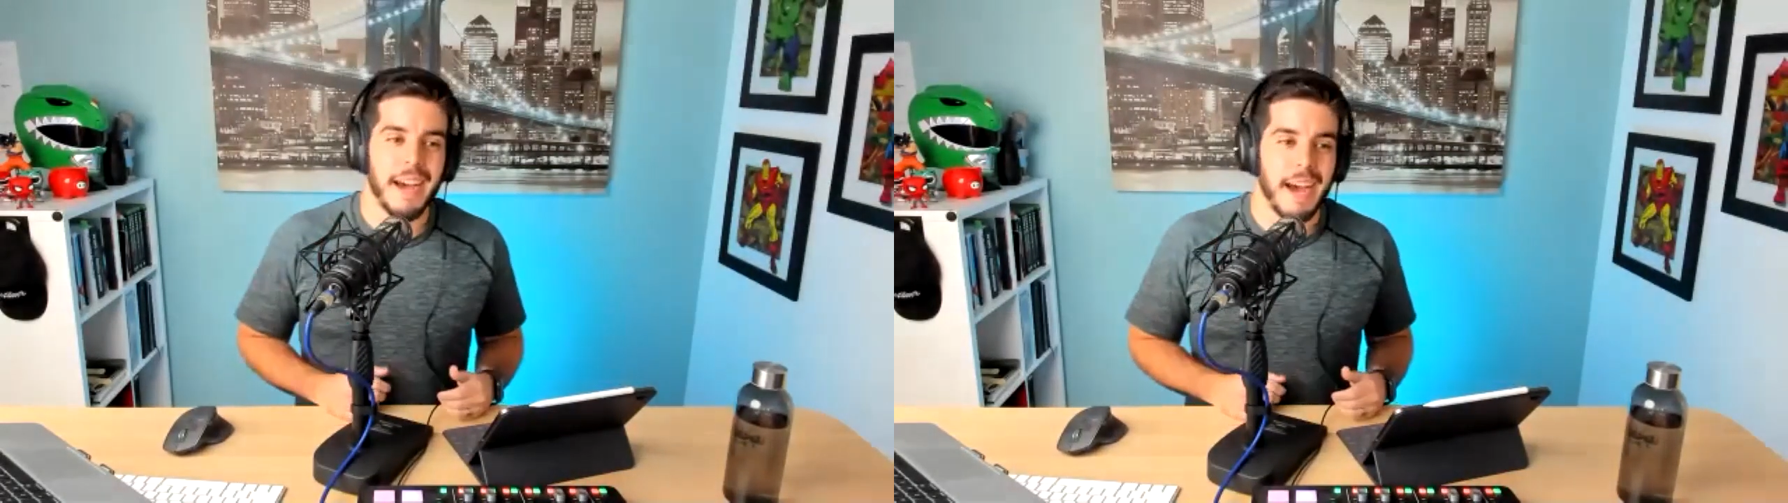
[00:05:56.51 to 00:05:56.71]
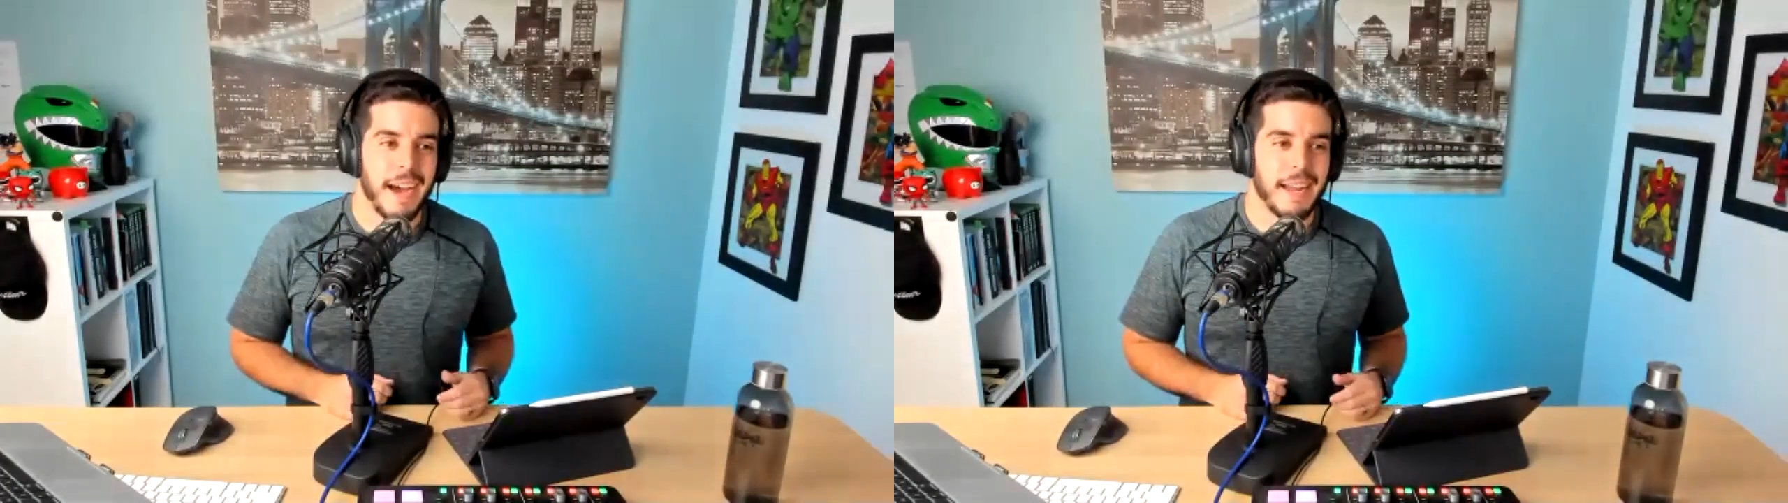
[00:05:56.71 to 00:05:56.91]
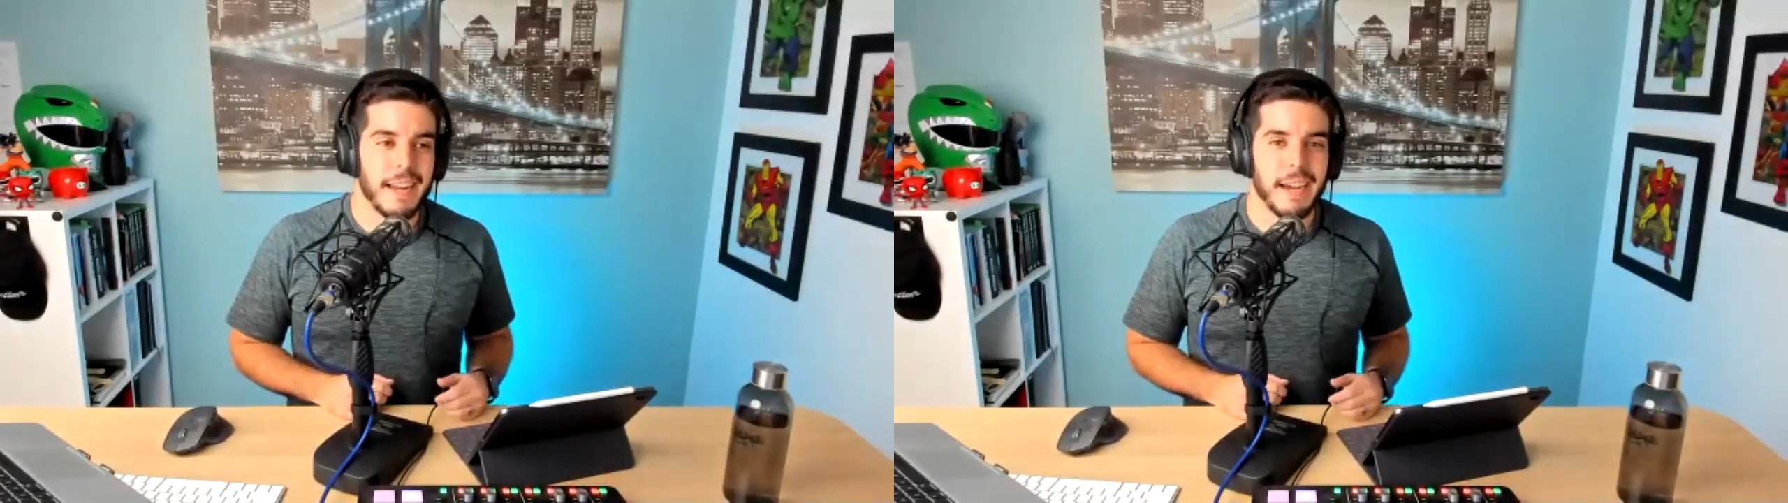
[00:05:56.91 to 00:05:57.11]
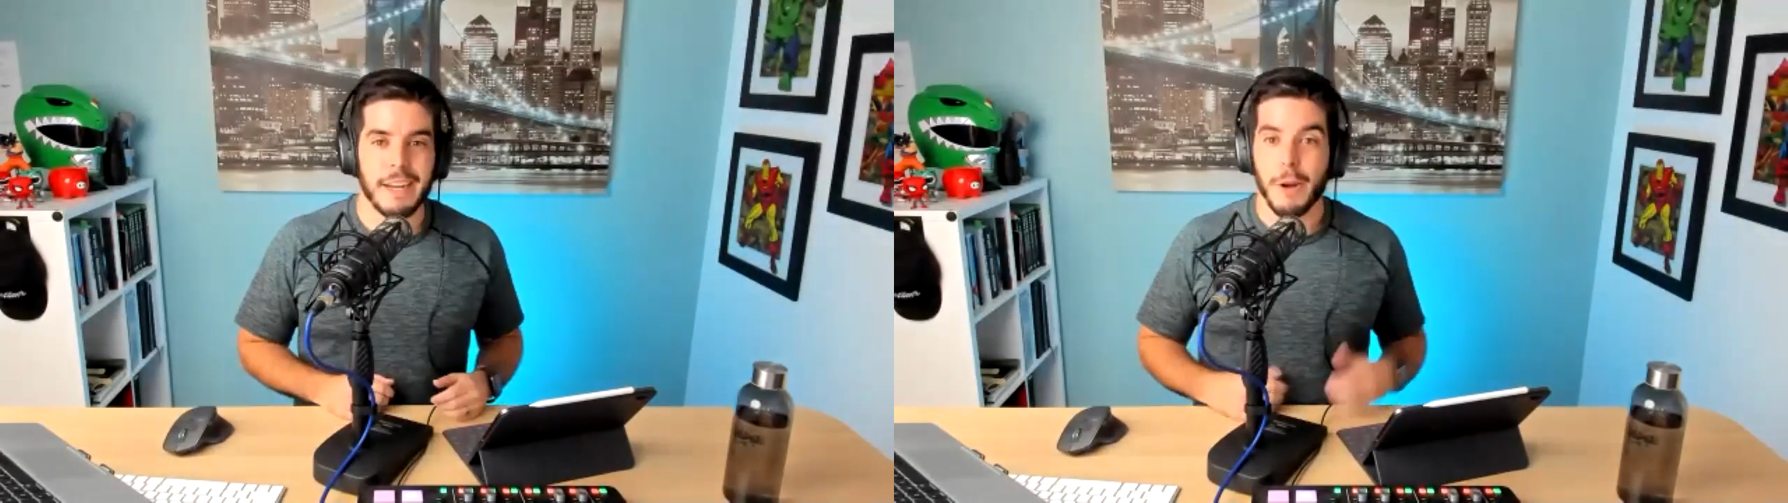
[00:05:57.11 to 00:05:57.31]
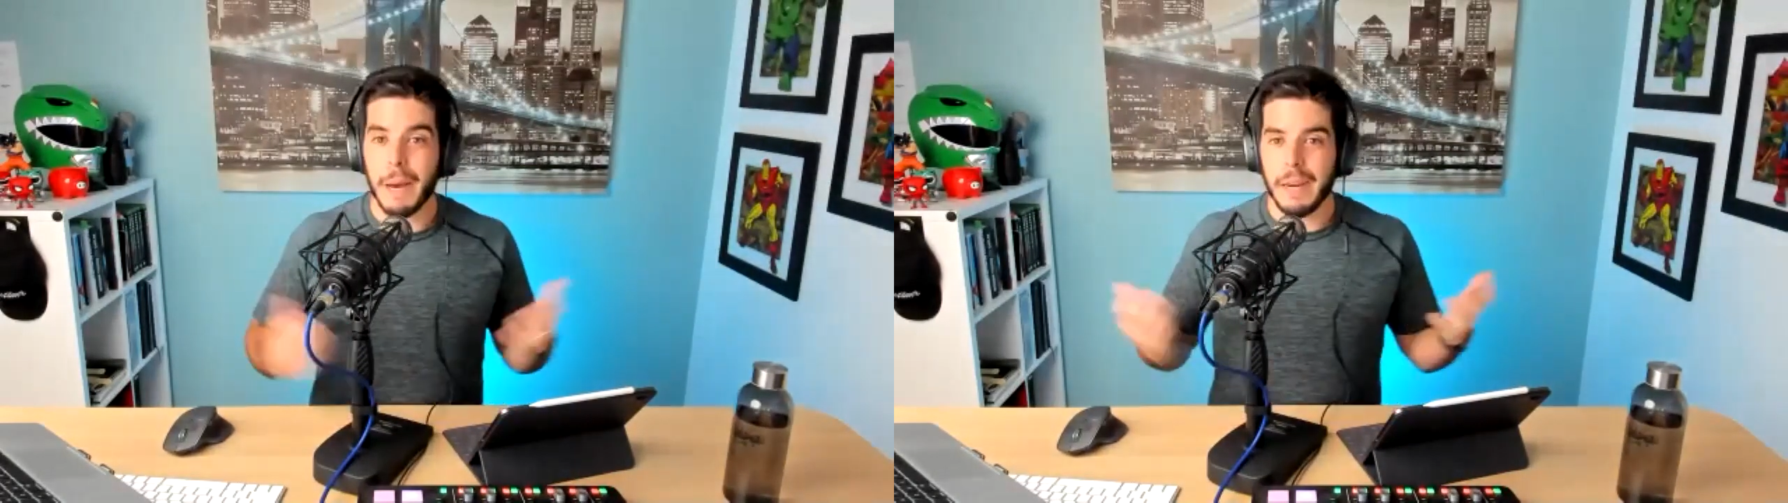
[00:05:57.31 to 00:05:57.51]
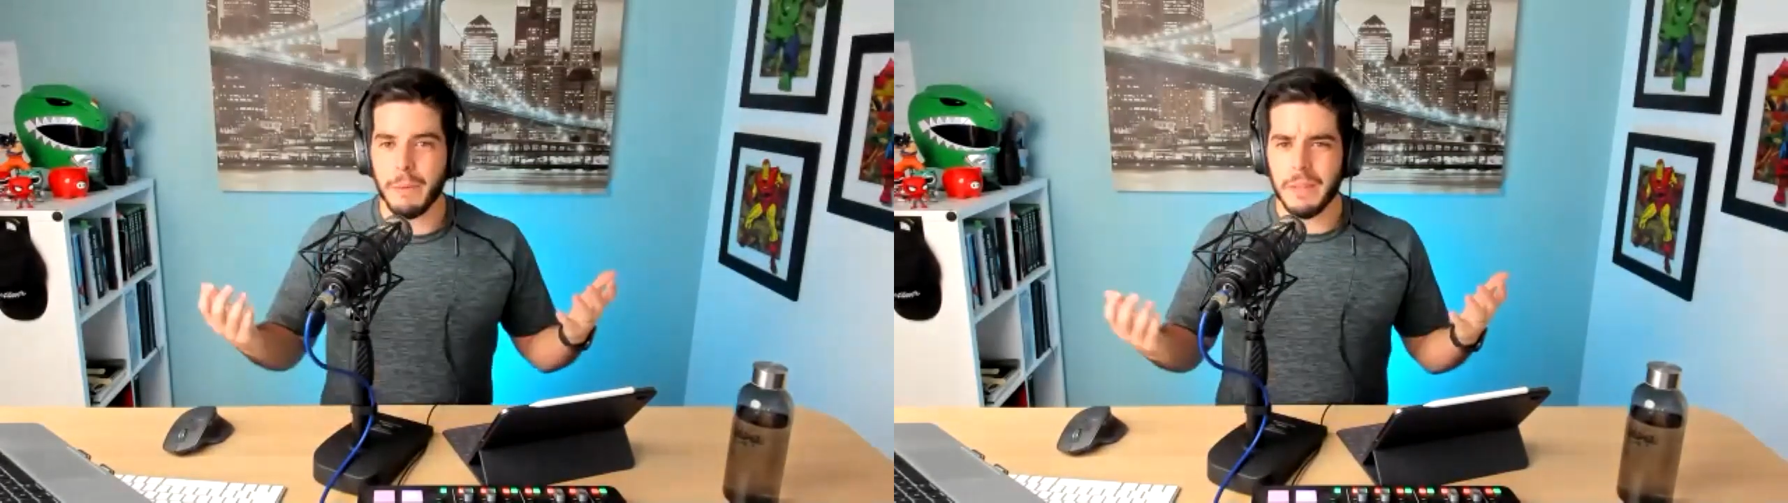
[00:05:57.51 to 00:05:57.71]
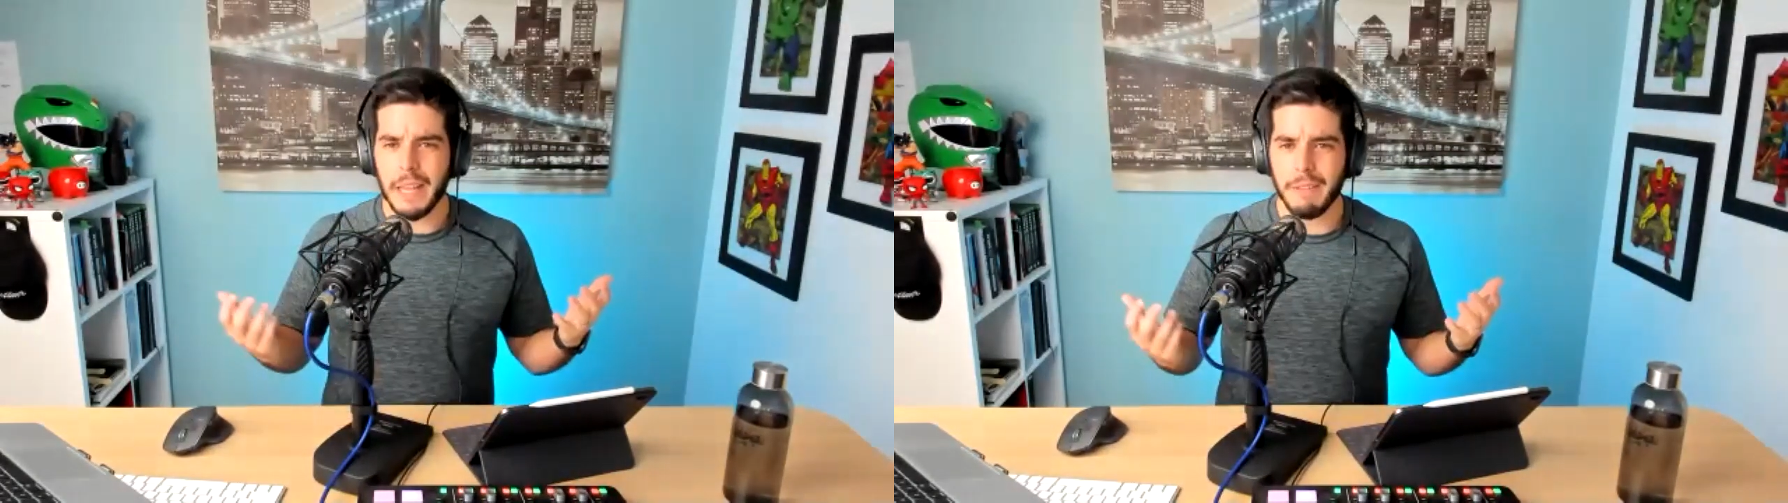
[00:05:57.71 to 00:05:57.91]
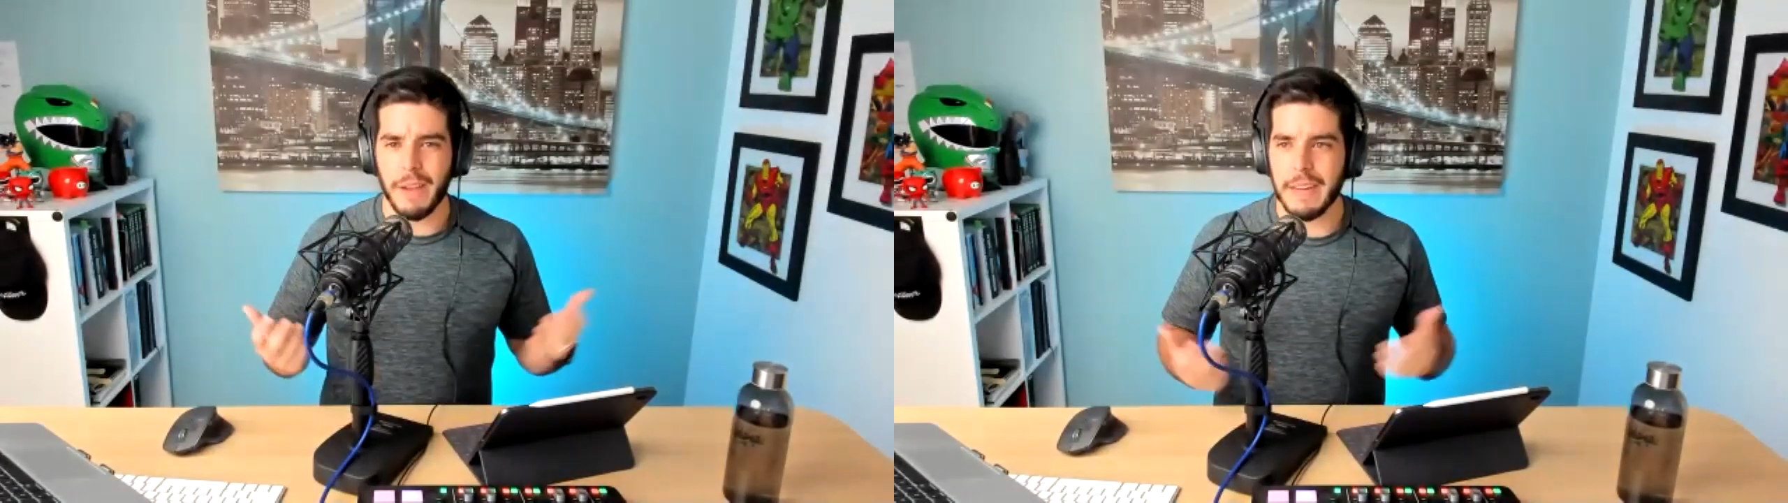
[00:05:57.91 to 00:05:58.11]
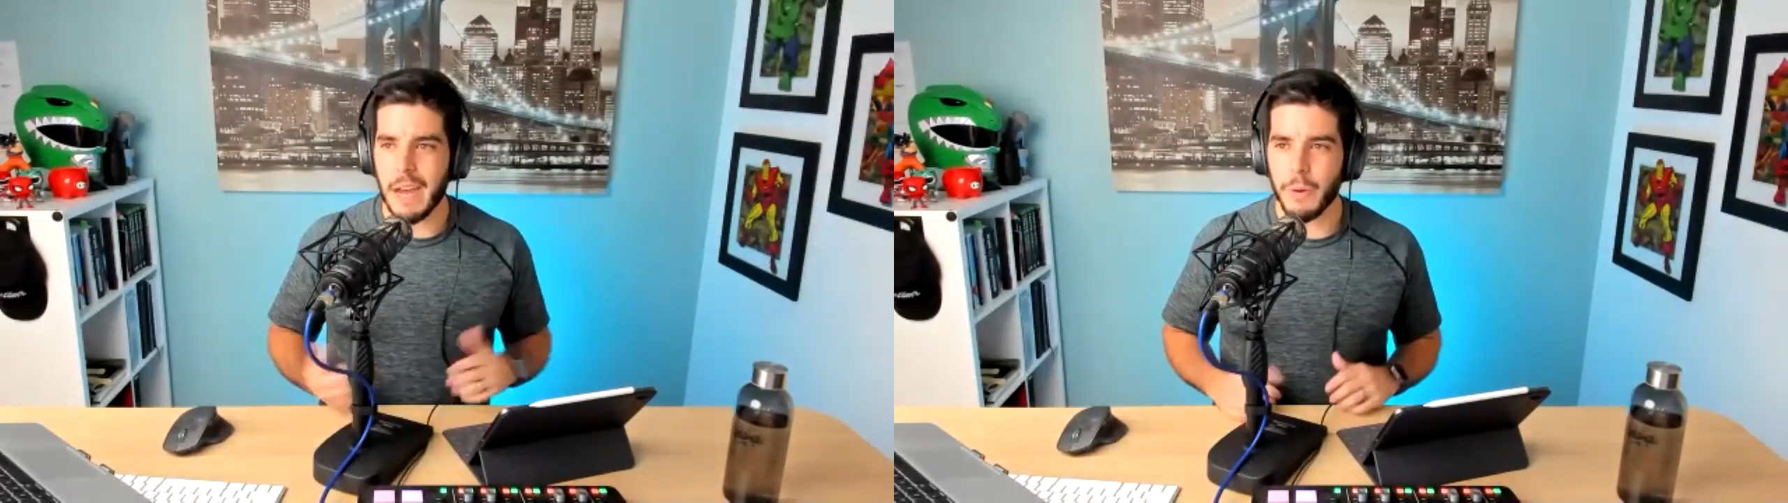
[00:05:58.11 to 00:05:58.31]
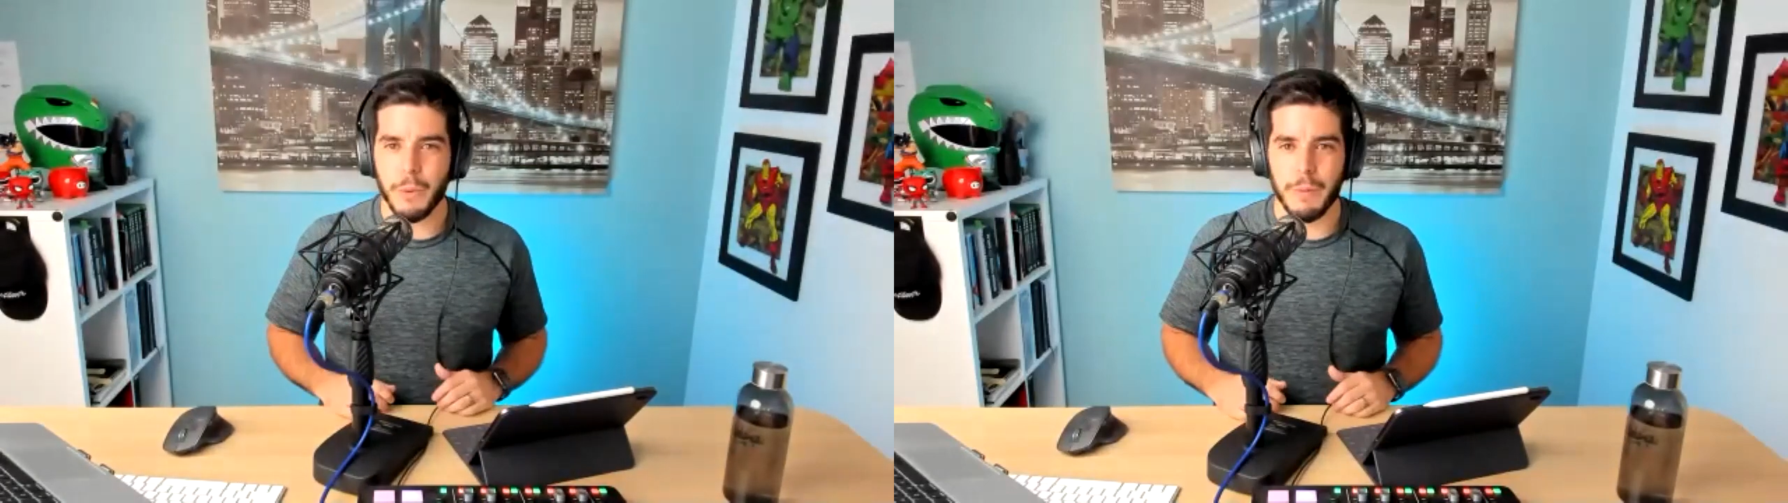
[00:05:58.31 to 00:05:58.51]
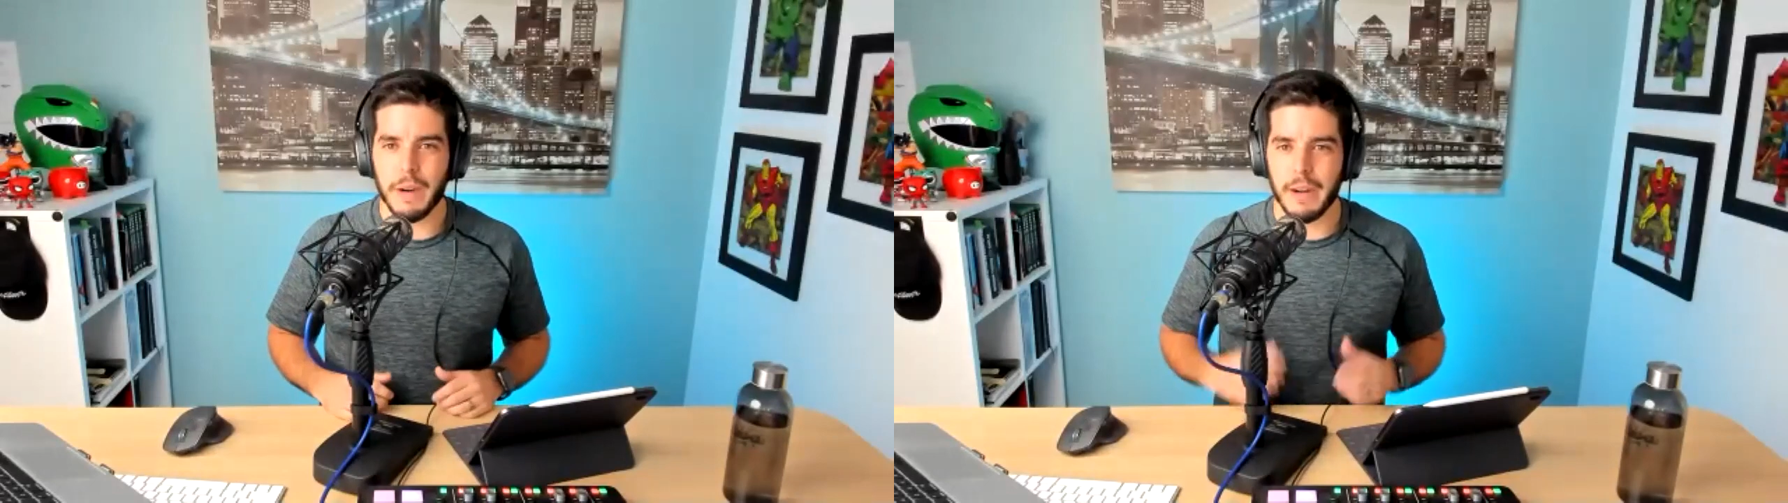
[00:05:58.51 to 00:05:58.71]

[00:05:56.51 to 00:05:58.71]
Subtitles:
And nobody would like find out who we were.